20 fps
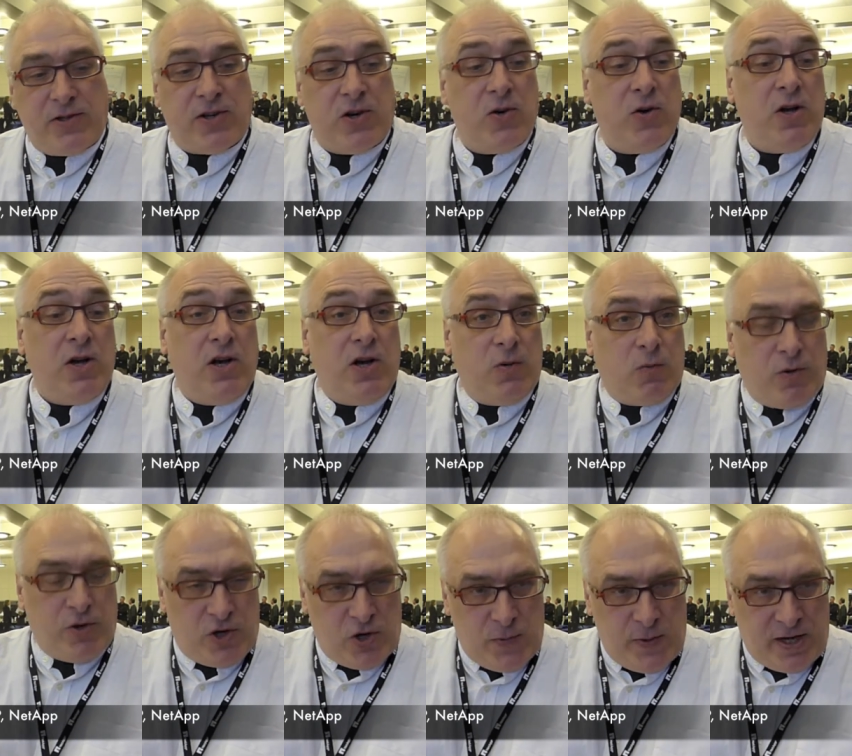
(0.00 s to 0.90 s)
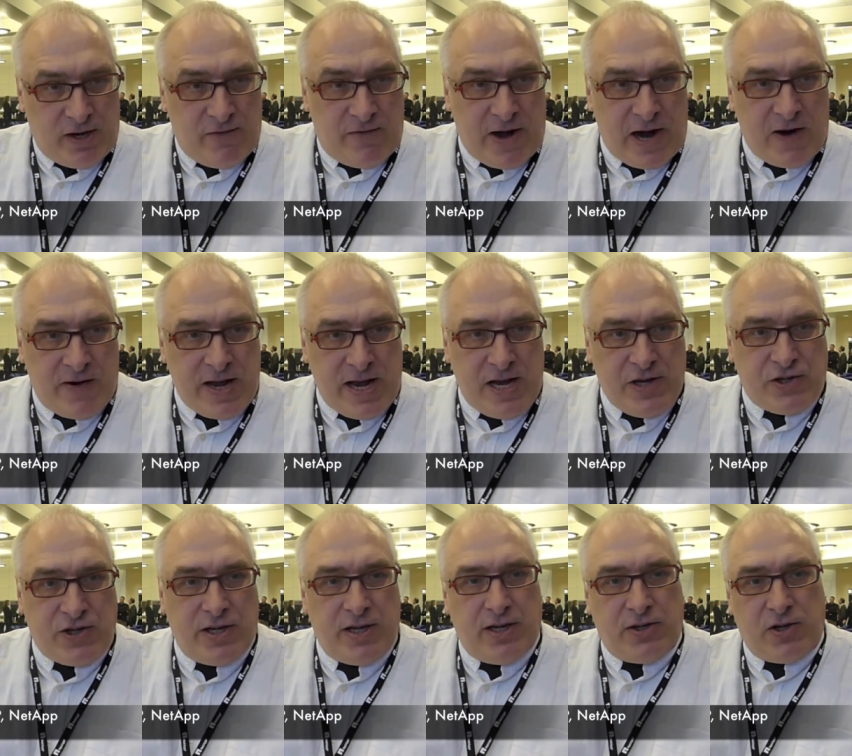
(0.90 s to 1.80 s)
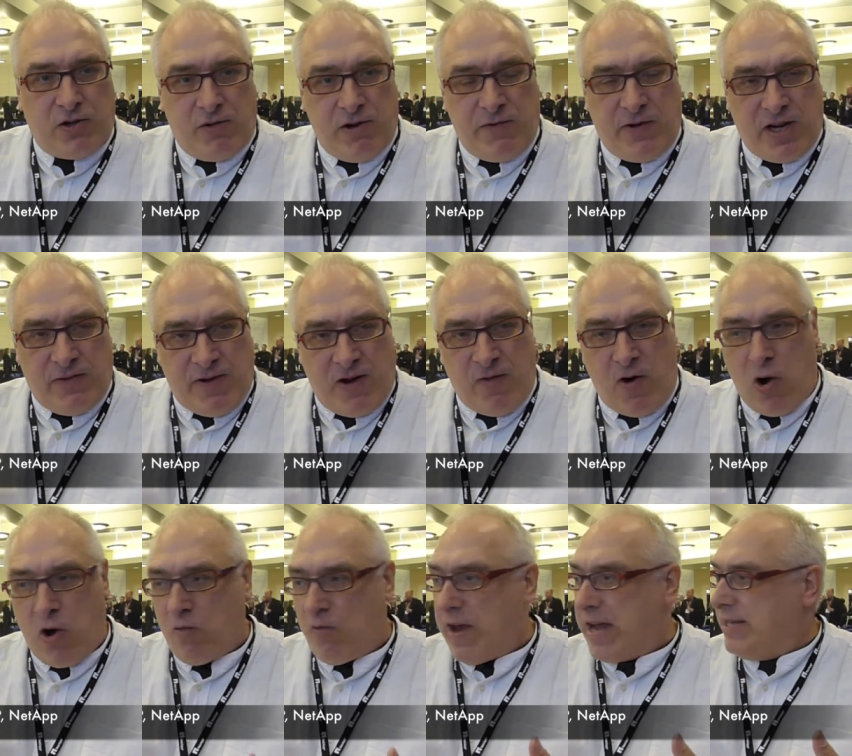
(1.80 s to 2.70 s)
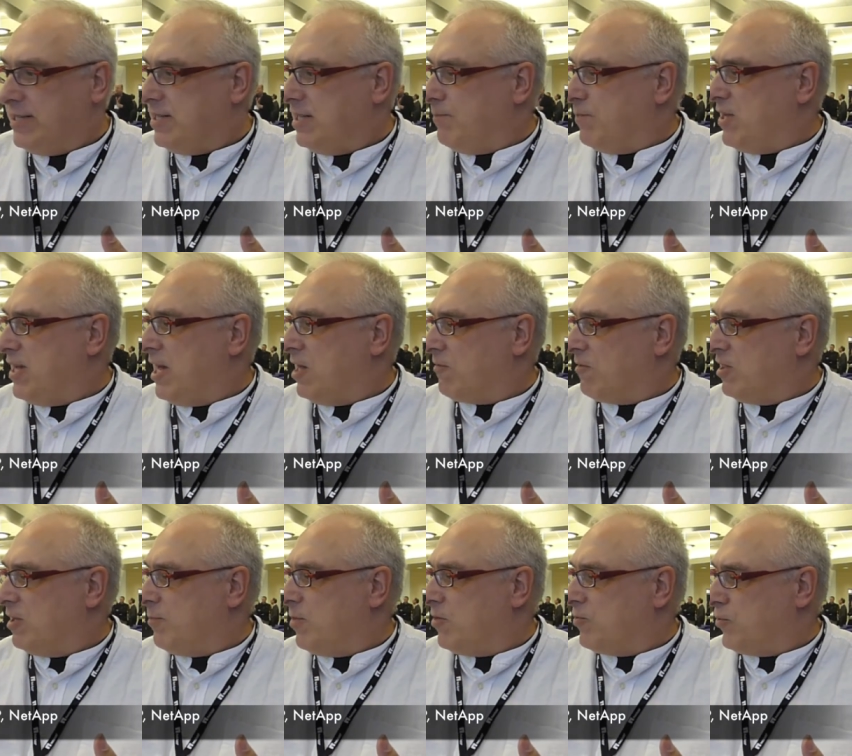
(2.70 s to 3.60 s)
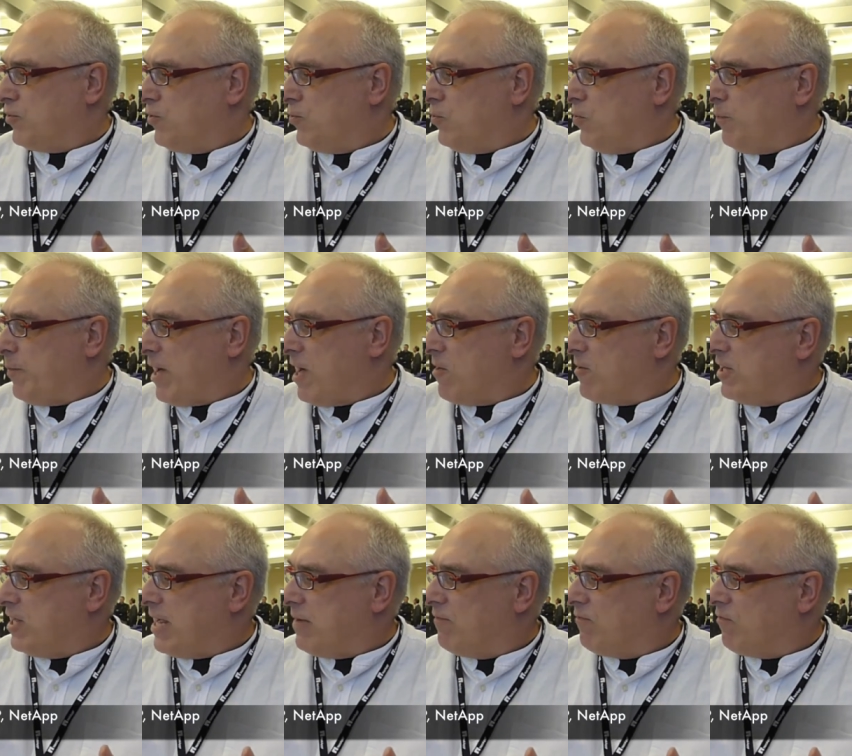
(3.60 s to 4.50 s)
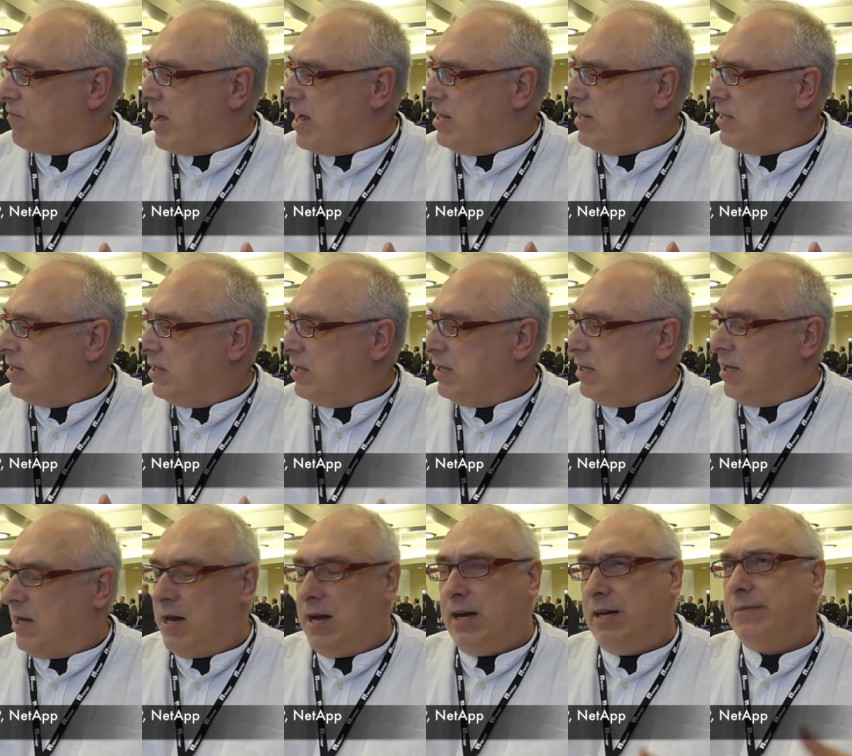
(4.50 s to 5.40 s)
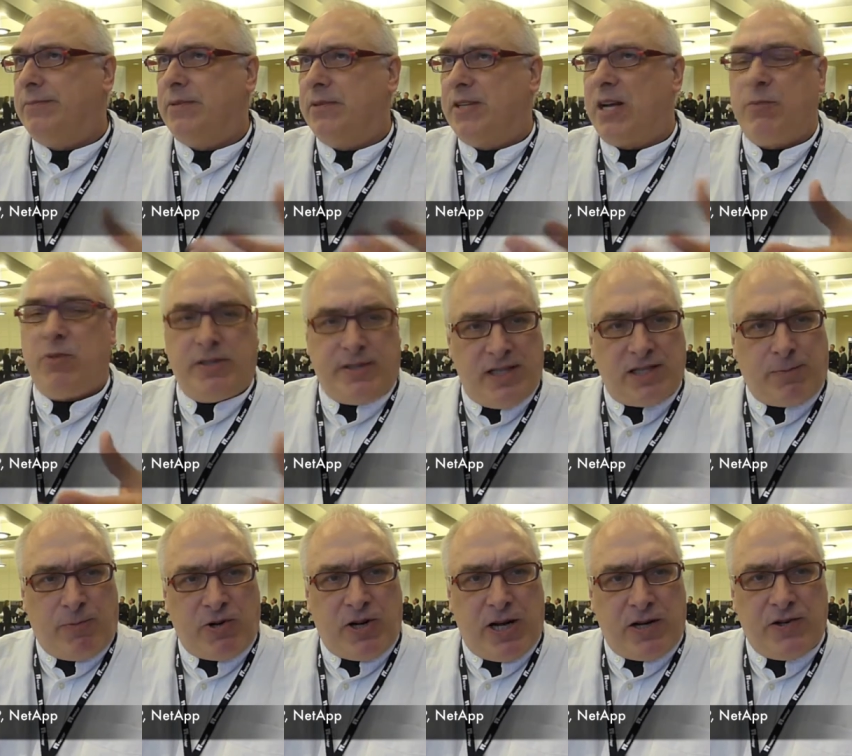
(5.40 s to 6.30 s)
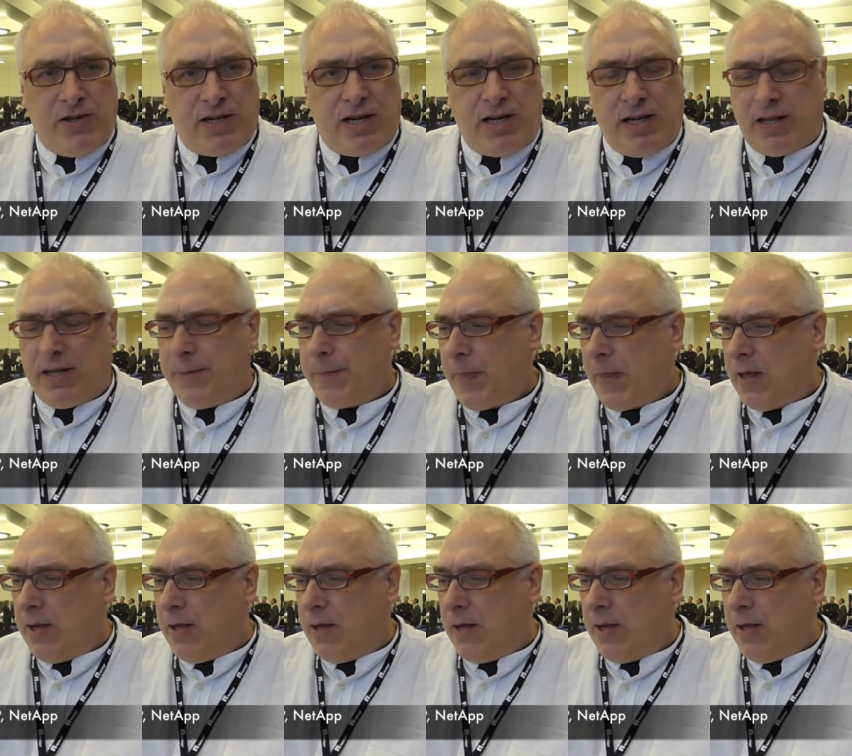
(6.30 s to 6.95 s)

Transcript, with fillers: So we're doing a variation, a derivative of our RAID DP algorithm, our dual parity RAID, uh, double disk protection kind of thing.